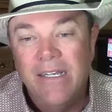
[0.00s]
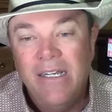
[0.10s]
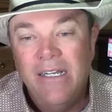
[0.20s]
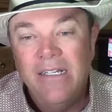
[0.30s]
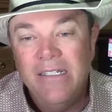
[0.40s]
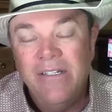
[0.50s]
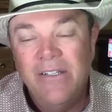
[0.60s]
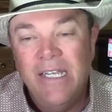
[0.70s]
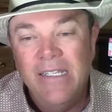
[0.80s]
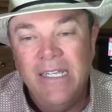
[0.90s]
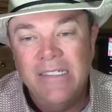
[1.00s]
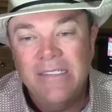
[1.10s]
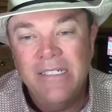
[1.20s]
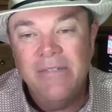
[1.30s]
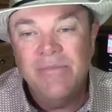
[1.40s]
You know, that
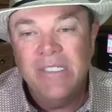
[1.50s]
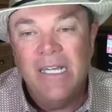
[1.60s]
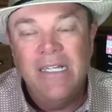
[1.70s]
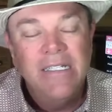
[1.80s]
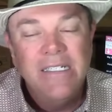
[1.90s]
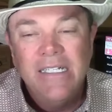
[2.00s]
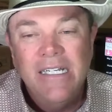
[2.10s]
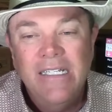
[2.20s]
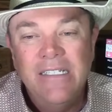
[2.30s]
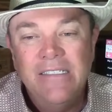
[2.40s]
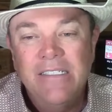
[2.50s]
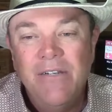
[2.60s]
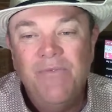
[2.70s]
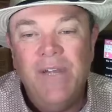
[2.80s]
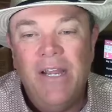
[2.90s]
seems, it doesn't
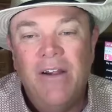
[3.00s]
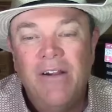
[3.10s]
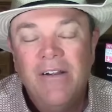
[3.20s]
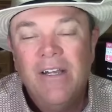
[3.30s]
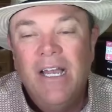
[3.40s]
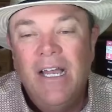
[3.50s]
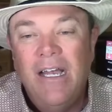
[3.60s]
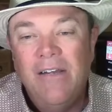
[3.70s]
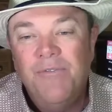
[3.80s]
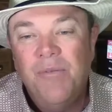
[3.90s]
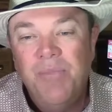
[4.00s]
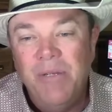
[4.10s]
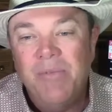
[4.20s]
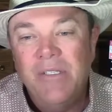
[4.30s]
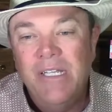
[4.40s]
seem fair for
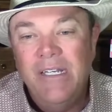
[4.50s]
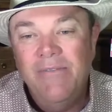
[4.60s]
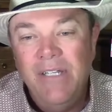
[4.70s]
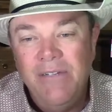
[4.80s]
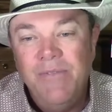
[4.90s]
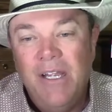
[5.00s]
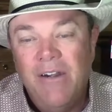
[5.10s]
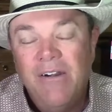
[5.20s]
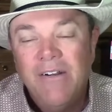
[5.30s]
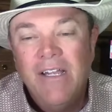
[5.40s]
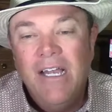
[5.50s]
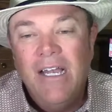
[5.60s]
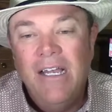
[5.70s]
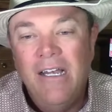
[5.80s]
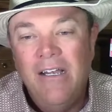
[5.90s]
people that have lived there
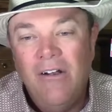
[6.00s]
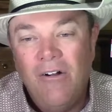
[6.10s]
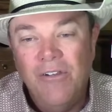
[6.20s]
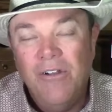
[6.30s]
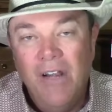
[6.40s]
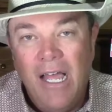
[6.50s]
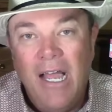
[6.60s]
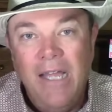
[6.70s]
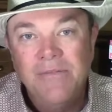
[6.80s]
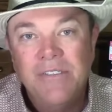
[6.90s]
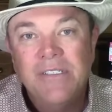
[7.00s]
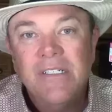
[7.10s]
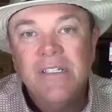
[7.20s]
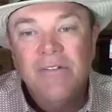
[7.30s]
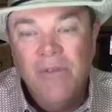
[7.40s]
all their
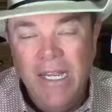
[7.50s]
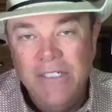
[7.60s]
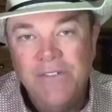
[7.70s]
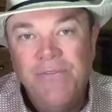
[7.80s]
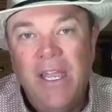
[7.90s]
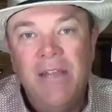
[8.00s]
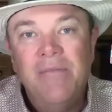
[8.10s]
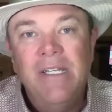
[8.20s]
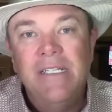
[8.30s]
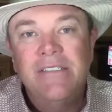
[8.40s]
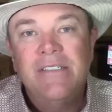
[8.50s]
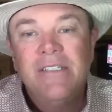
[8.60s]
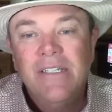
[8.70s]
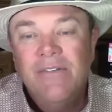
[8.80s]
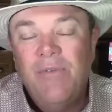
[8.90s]
lives, raised
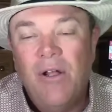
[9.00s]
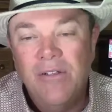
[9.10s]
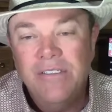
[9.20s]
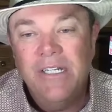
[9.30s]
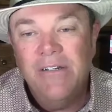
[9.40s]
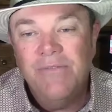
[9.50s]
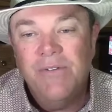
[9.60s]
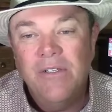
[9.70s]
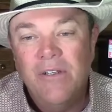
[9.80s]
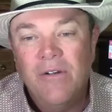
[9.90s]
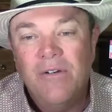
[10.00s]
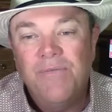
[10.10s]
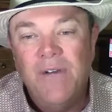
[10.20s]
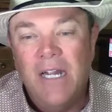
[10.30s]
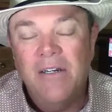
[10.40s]
families, volunteered for the local
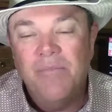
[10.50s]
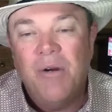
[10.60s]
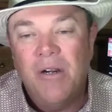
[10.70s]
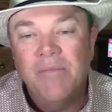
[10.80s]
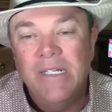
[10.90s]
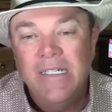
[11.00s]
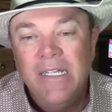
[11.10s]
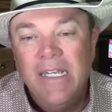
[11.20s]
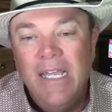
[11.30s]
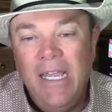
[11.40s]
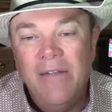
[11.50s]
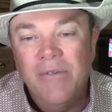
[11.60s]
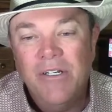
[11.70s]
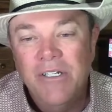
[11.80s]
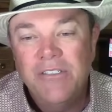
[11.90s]
fire department, and
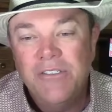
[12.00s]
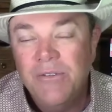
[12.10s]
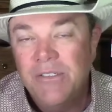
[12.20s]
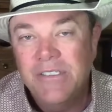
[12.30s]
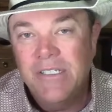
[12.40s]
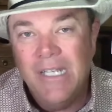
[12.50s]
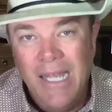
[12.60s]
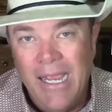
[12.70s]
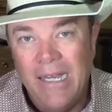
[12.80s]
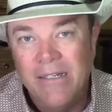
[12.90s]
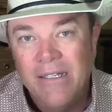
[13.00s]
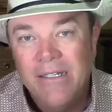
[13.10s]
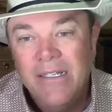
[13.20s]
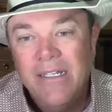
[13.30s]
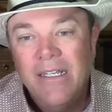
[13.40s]
were good stewards of the land,
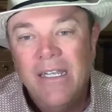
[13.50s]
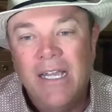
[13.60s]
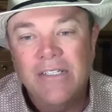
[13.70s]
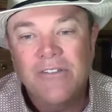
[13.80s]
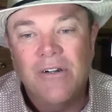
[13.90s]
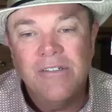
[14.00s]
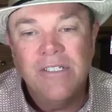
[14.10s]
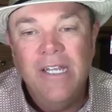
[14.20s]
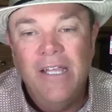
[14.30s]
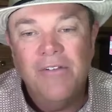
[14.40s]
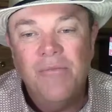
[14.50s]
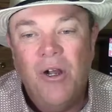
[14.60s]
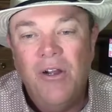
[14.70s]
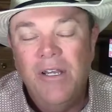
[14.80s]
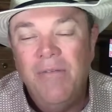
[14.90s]
like Charles and Heather
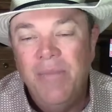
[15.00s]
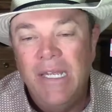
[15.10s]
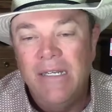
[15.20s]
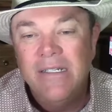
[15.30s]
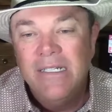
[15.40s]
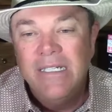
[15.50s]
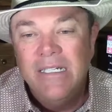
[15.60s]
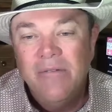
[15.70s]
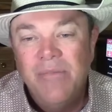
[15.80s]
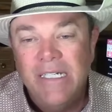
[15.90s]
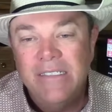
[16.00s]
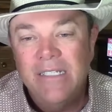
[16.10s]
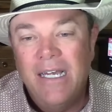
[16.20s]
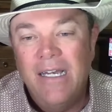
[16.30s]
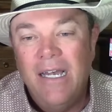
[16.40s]
Maude have been. But
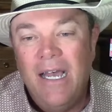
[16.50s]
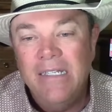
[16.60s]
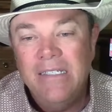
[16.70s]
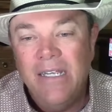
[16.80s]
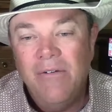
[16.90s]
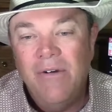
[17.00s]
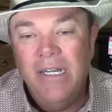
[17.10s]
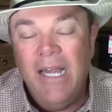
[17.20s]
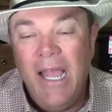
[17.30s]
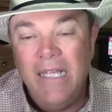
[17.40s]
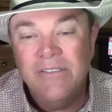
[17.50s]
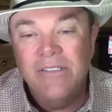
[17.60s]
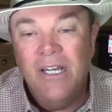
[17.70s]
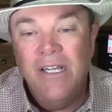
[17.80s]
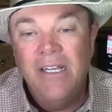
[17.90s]
I tell you what it has
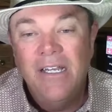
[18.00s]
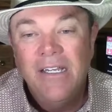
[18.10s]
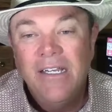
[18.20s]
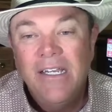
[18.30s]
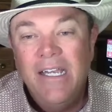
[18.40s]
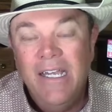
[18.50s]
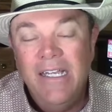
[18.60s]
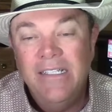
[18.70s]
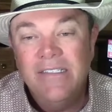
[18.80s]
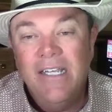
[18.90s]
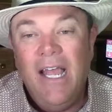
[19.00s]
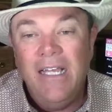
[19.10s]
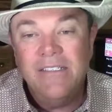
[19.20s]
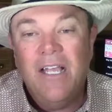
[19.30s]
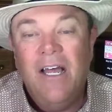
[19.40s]
done is it
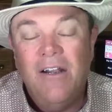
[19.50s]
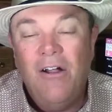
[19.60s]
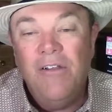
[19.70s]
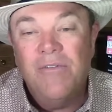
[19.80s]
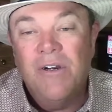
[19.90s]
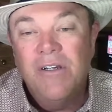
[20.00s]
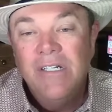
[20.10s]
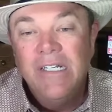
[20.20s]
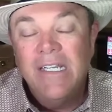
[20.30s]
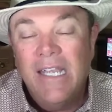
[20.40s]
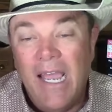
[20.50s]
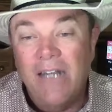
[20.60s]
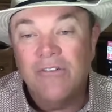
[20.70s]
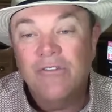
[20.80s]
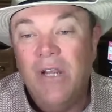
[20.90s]
has got all of our
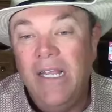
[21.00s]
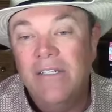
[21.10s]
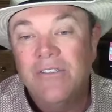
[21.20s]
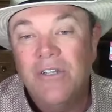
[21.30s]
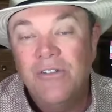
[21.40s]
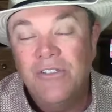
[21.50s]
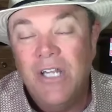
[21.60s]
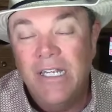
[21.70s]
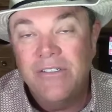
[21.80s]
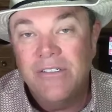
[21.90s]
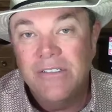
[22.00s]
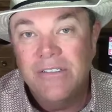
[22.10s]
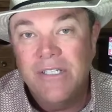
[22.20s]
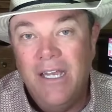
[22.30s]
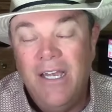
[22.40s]
cattle trade
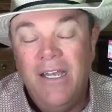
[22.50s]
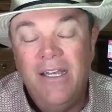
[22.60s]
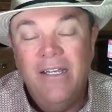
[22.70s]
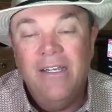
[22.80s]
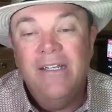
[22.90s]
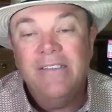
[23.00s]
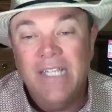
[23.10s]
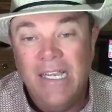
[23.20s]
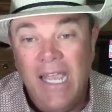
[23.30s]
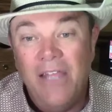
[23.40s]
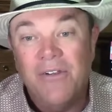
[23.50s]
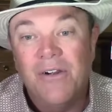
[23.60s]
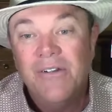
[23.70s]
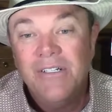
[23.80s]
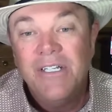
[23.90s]
associations
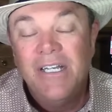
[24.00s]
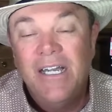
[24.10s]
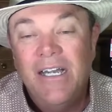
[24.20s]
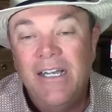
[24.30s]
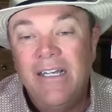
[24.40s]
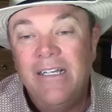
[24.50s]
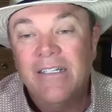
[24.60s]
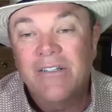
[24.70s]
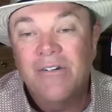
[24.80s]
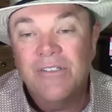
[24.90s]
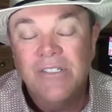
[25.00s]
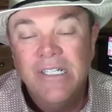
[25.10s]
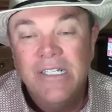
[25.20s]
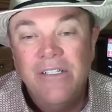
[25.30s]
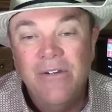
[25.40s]
together. Of course,
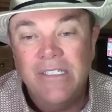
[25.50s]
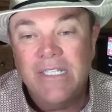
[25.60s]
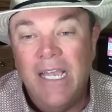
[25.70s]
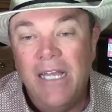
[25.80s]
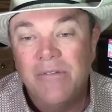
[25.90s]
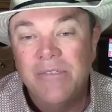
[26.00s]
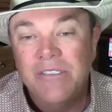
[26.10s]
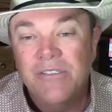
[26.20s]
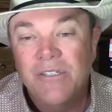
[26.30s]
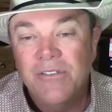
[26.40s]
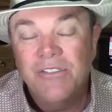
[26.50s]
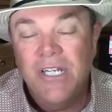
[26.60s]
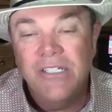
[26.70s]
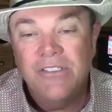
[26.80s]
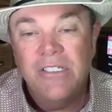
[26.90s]
U.S. Cattlemen's
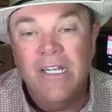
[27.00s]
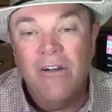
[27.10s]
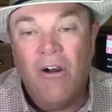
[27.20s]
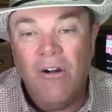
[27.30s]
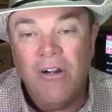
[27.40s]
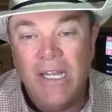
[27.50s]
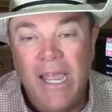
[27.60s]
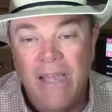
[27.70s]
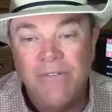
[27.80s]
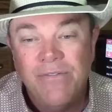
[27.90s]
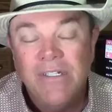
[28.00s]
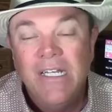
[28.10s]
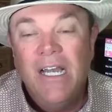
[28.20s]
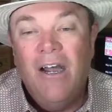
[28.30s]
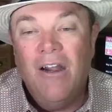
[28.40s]
Association and RCAF
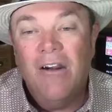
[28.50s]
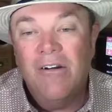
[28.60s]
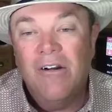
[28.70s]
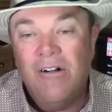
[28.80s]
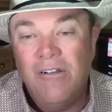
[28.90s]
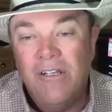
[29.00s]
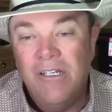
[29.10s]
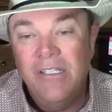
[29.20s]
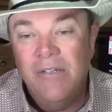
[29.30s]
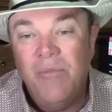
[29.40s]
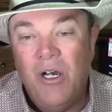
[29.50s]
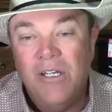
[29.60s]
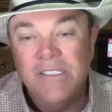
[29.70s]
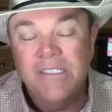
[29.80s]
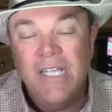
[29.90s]
are all on the
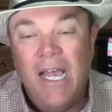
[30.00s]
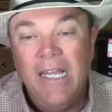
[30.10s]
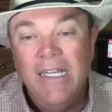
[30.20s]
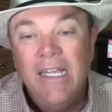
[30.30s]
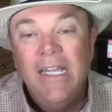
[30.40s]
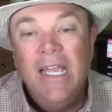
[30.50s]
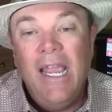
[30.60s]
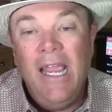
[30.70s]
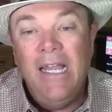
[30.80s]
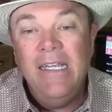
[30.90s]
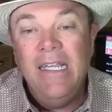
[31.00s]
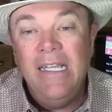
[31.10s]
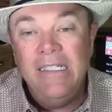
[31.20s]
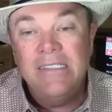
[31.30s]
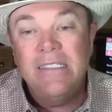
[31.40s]
Maude side, and
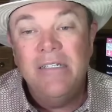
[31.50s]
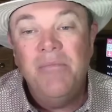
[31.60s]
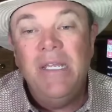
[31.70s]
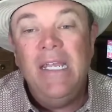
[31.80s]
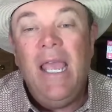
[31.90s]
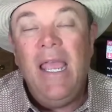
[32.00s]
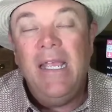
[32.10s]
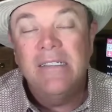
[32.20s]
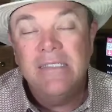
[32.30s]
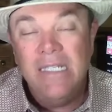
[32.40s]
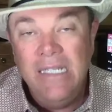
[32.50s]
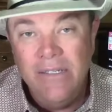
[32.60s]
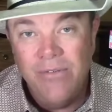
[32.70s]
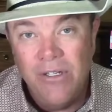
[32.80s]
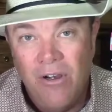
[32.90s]
NCBA is
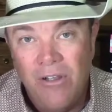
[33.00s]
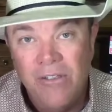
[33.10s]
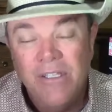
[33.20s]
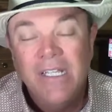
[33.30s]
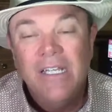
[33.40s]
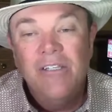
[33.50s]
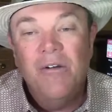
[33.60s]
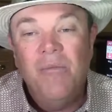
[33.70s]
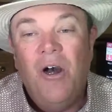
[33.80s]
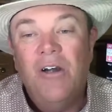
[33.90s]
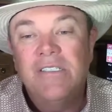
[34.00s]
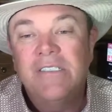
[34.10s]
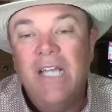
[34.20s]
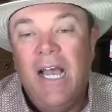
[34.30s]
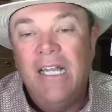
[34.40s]
even on the Maude
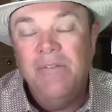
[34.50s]
side.